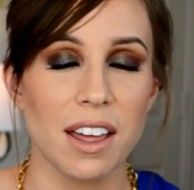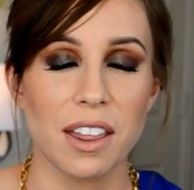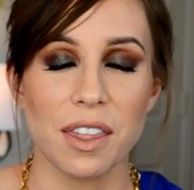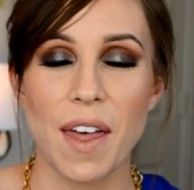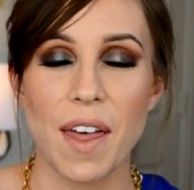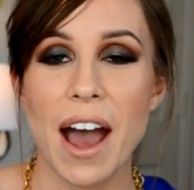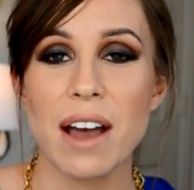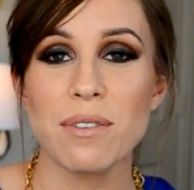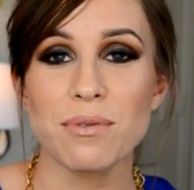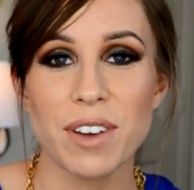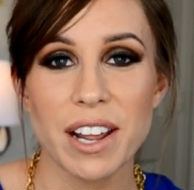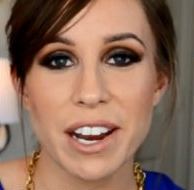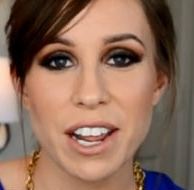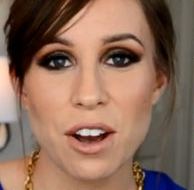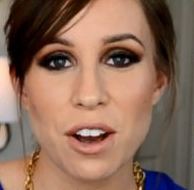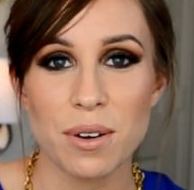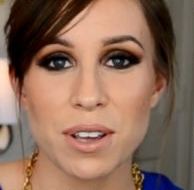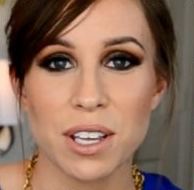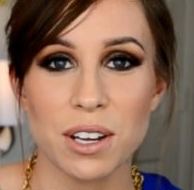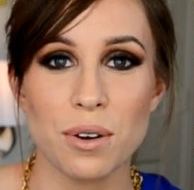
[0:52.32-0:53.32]
that
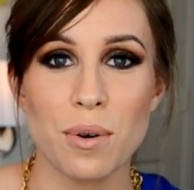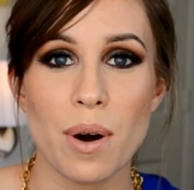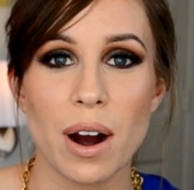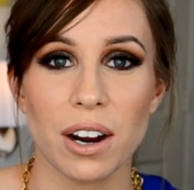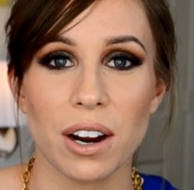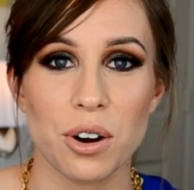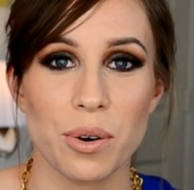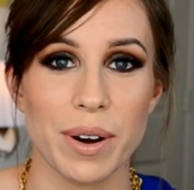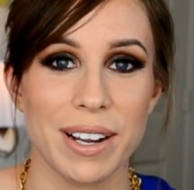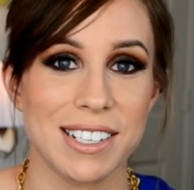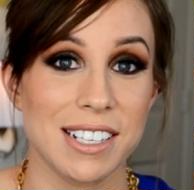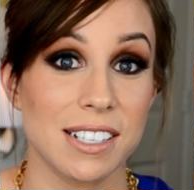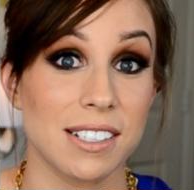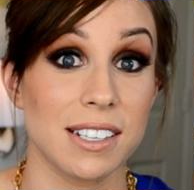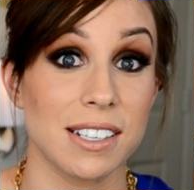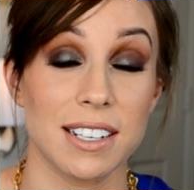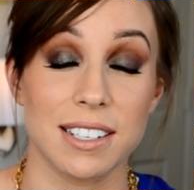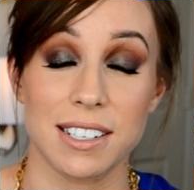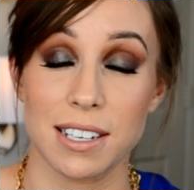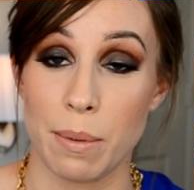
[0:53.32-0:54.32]
video you are going to
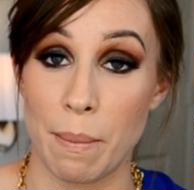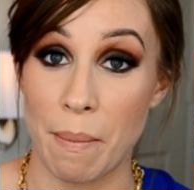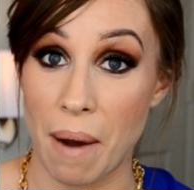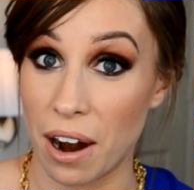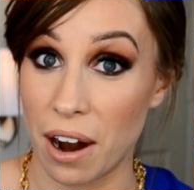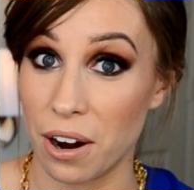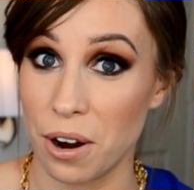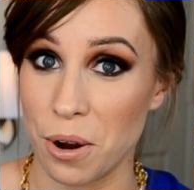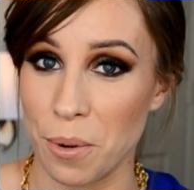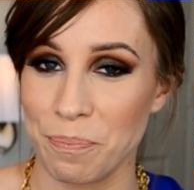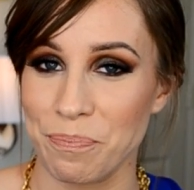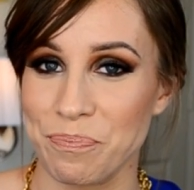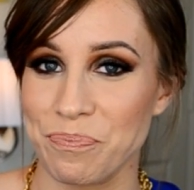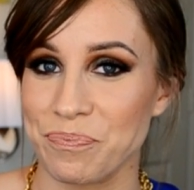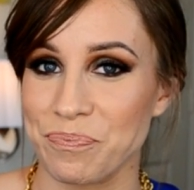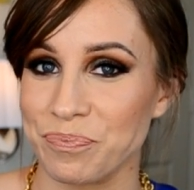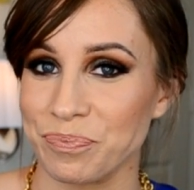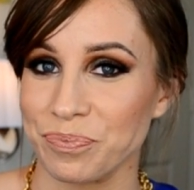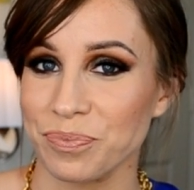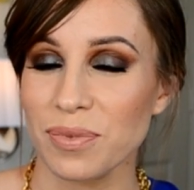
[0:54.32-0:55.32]
see tomorrow.
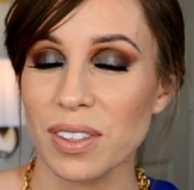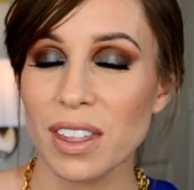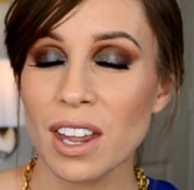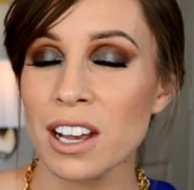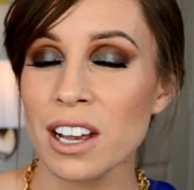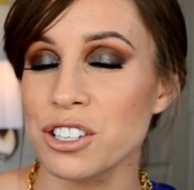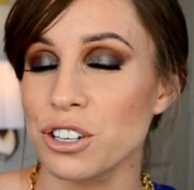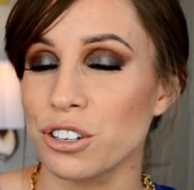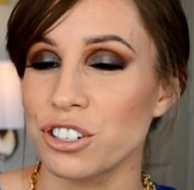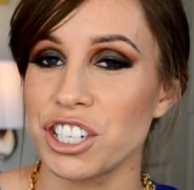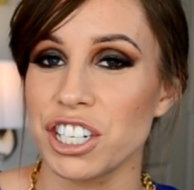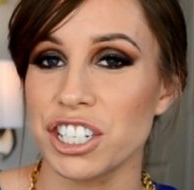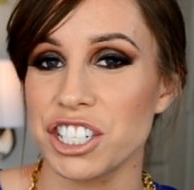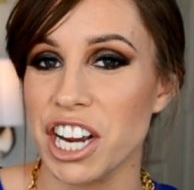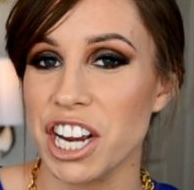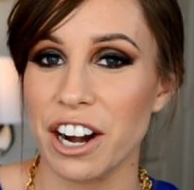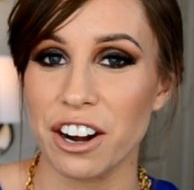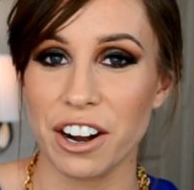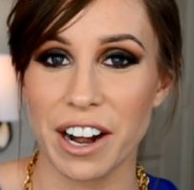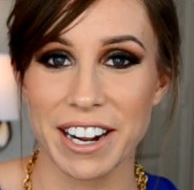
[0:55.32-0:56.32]
So Chit
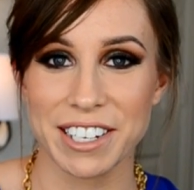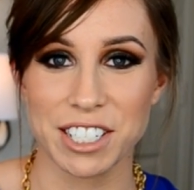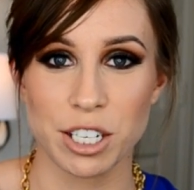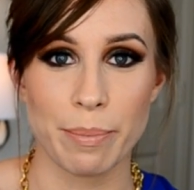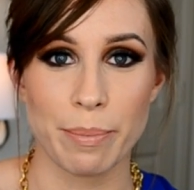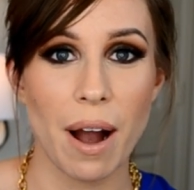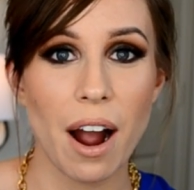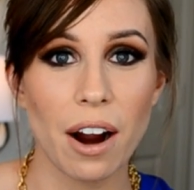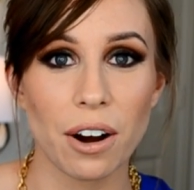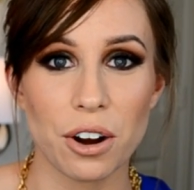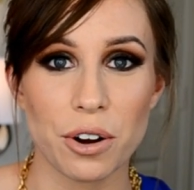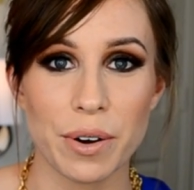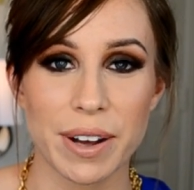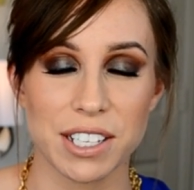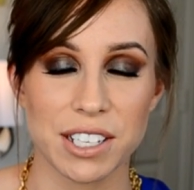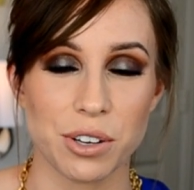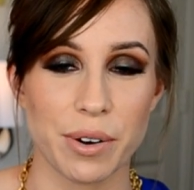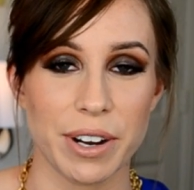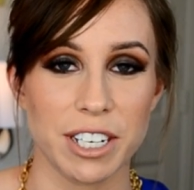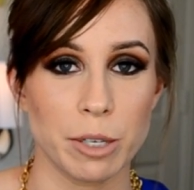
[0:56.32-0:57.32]
Chatter Day tomorrow
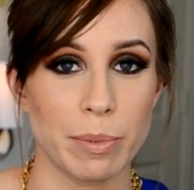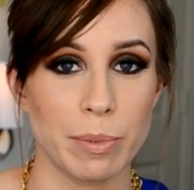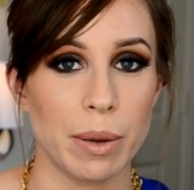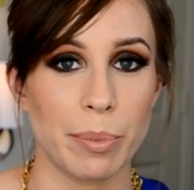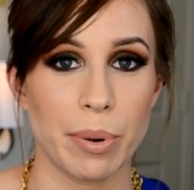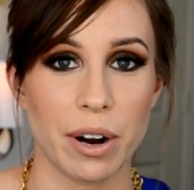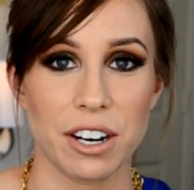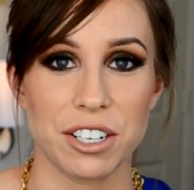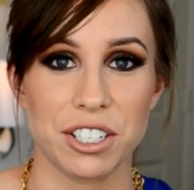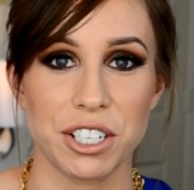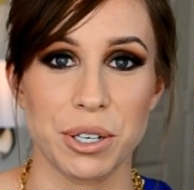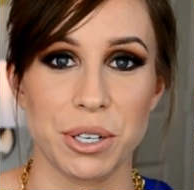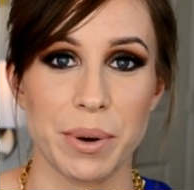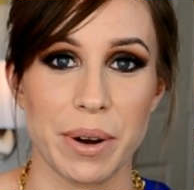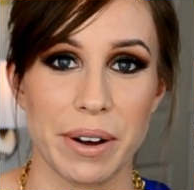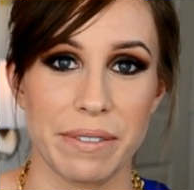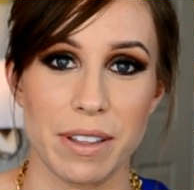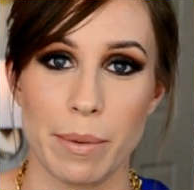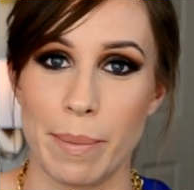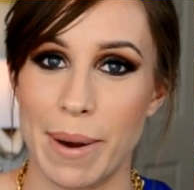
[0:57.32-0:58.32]
is going to be part two
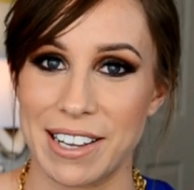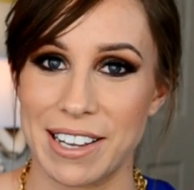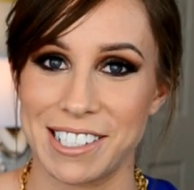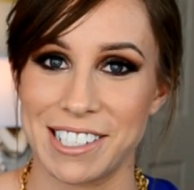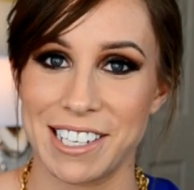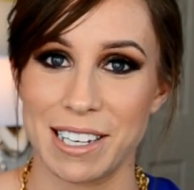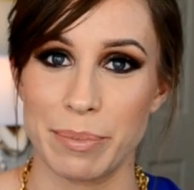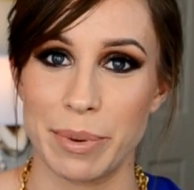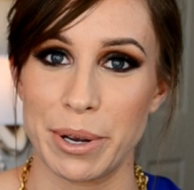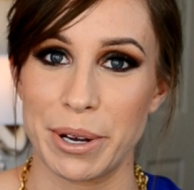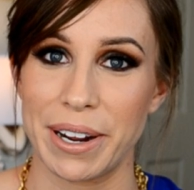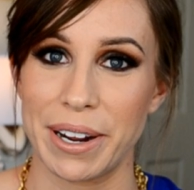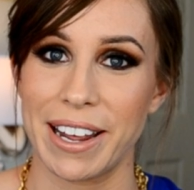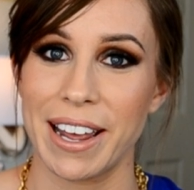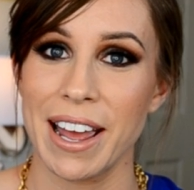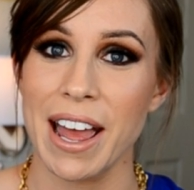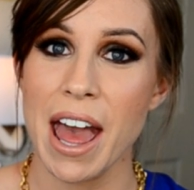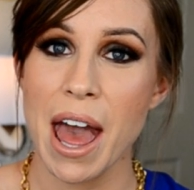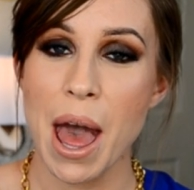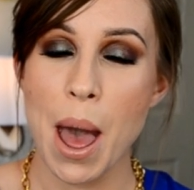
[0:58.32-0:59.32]
of the Best in Beauty.
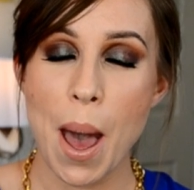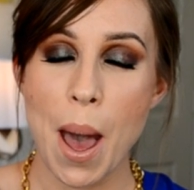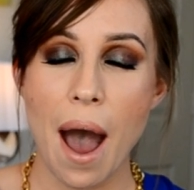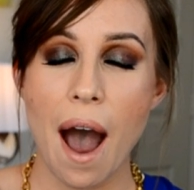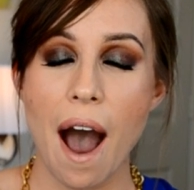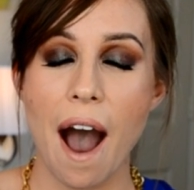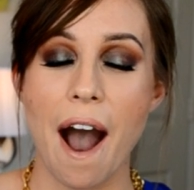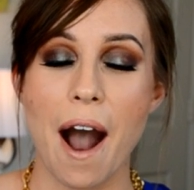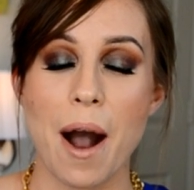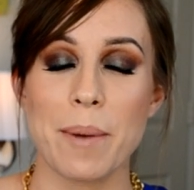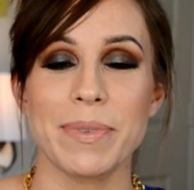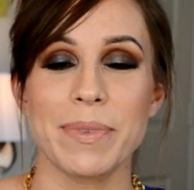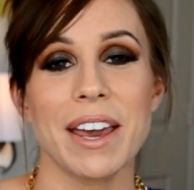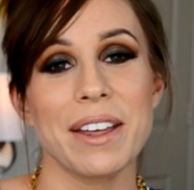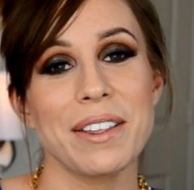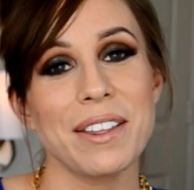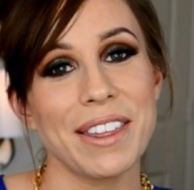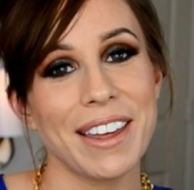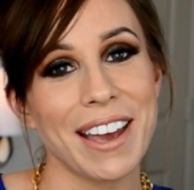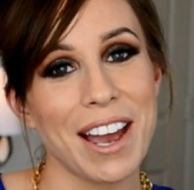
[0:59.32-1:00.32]
Um, the
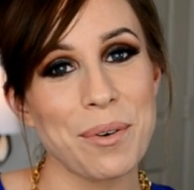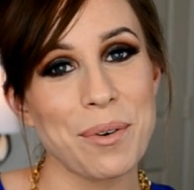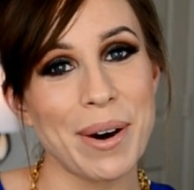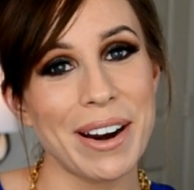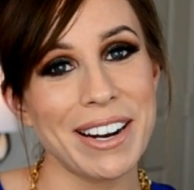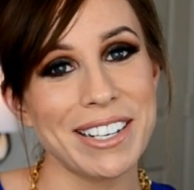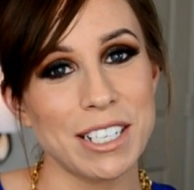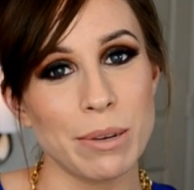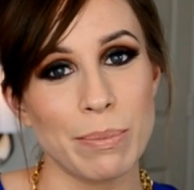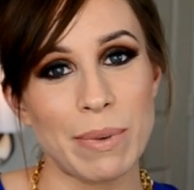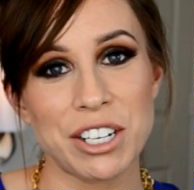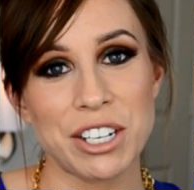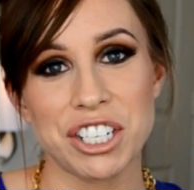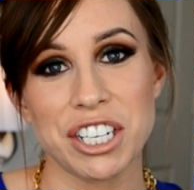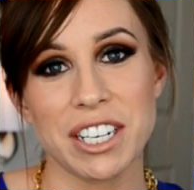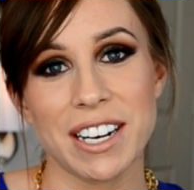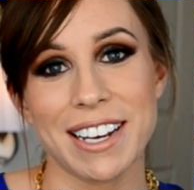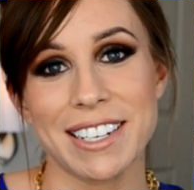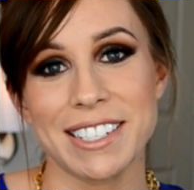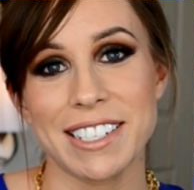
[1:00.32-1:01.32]
other thing I wanted to
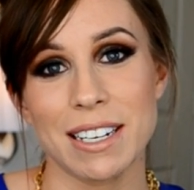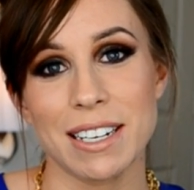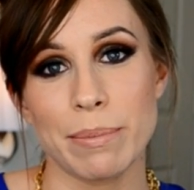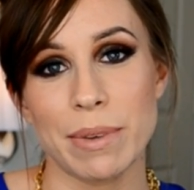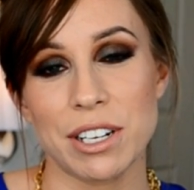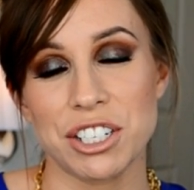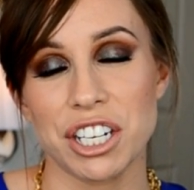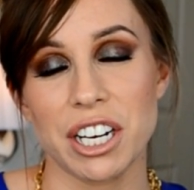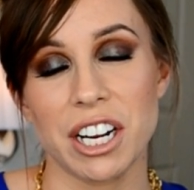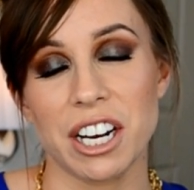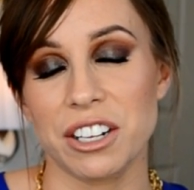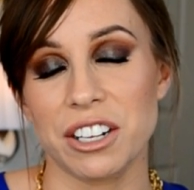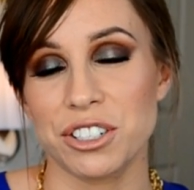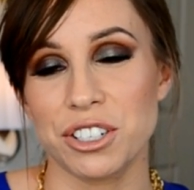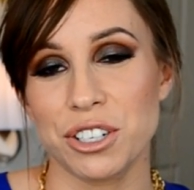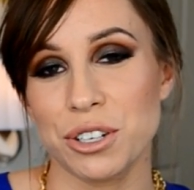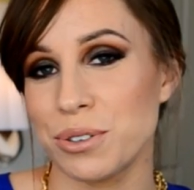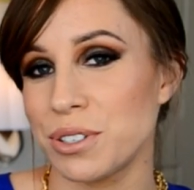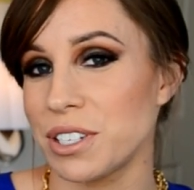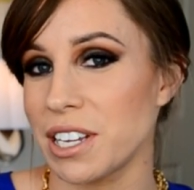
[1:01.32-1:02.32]
mention, I did mention it in
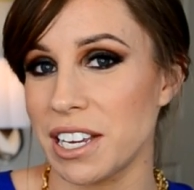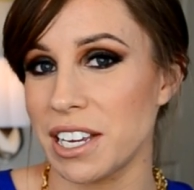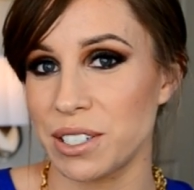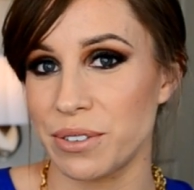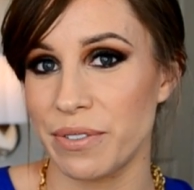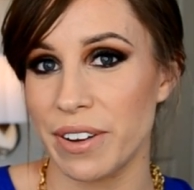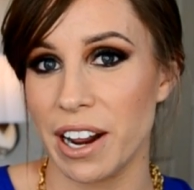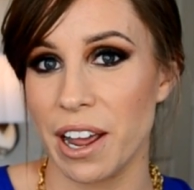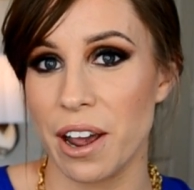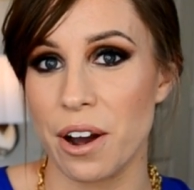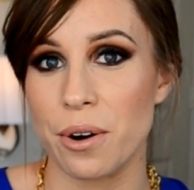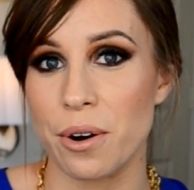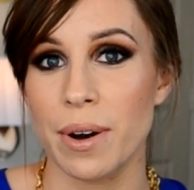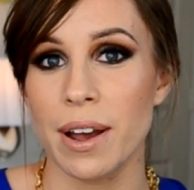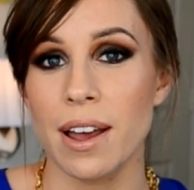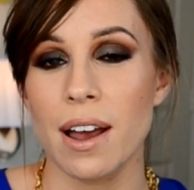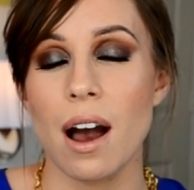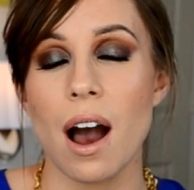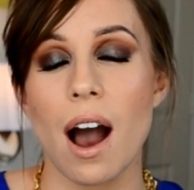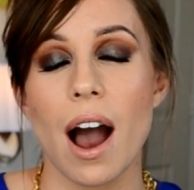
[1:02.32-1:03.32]
Tuesday's video,
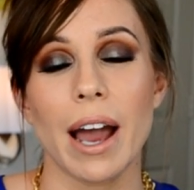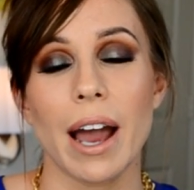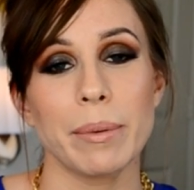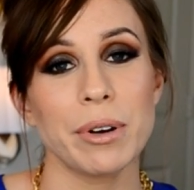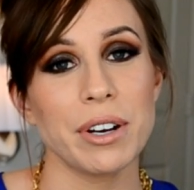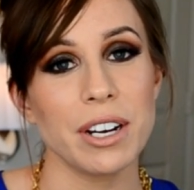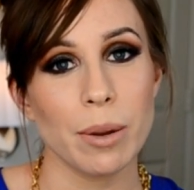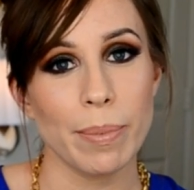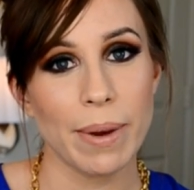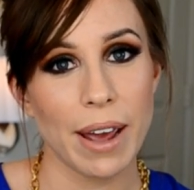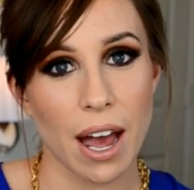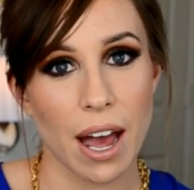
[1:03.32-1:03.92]
I'm going to be